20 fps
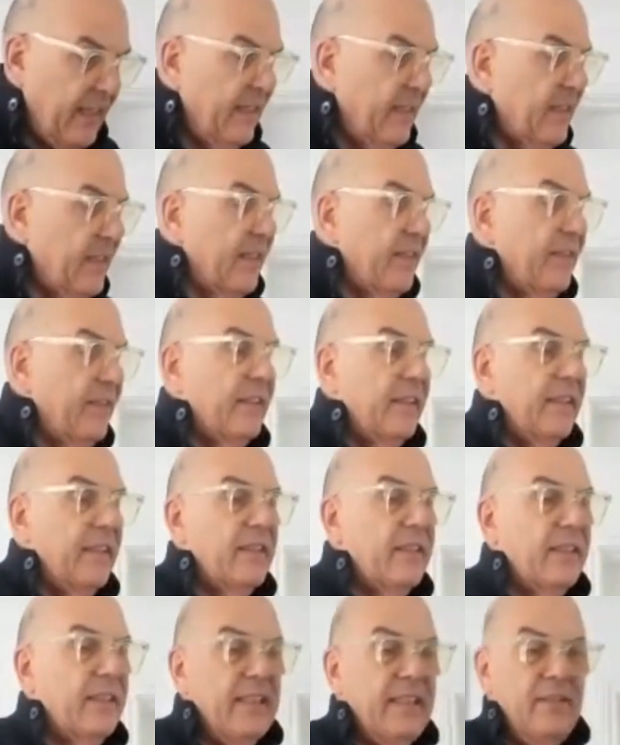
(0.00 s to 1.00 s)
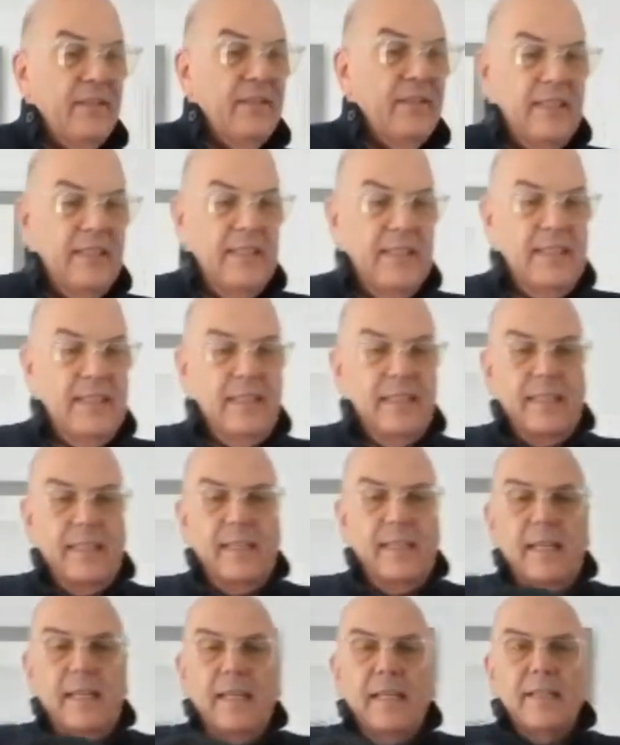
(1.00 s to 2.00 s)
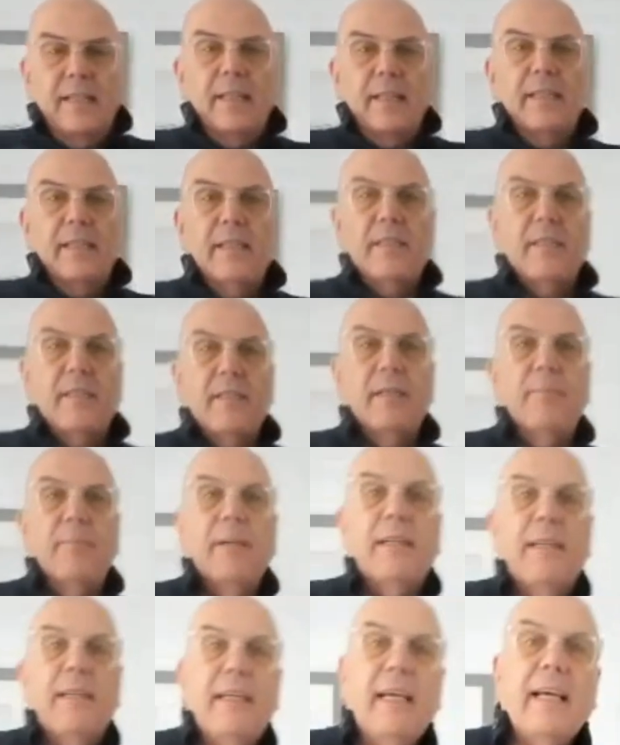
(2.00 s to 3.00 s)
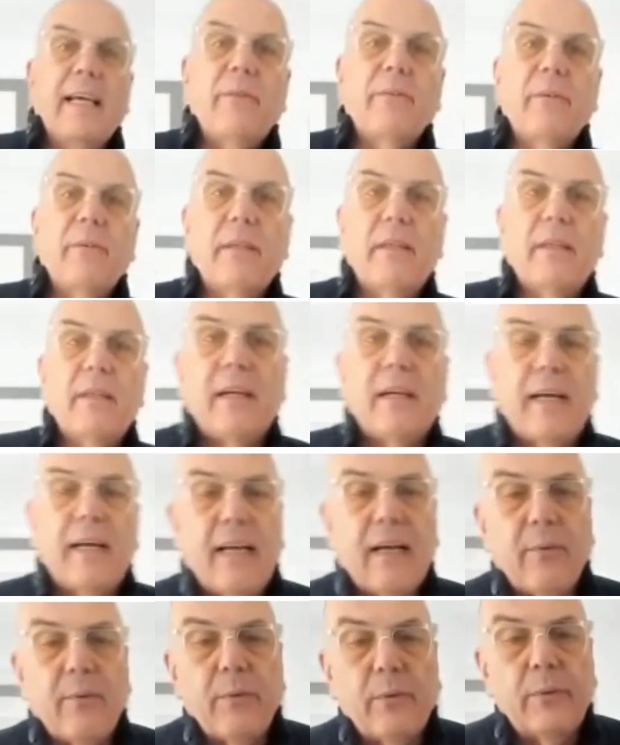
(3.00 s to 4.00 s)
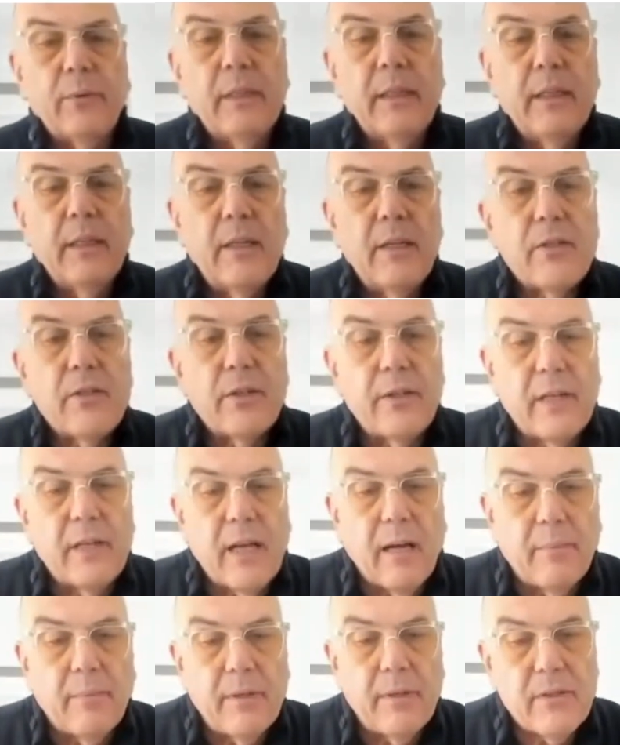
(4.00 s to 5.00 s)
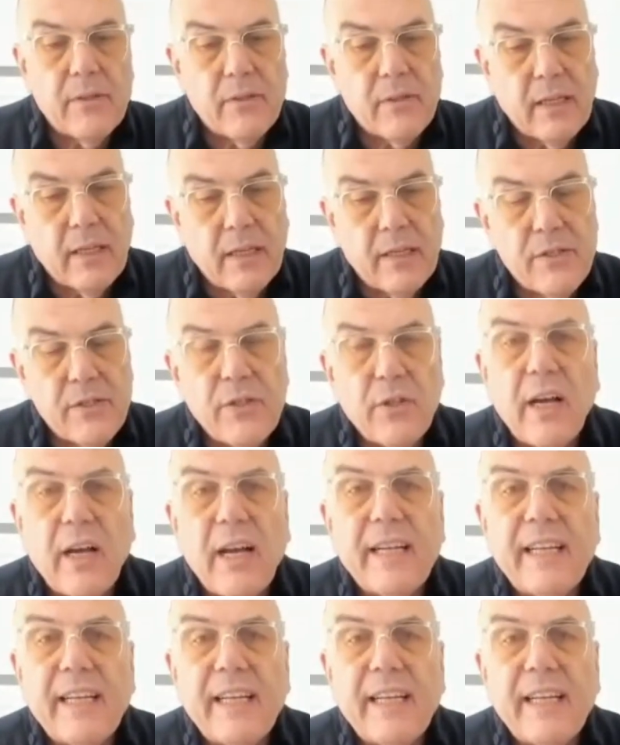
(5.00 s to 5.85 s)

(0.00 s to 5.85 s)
so now, so this is typically how a hat will turn up. It's not had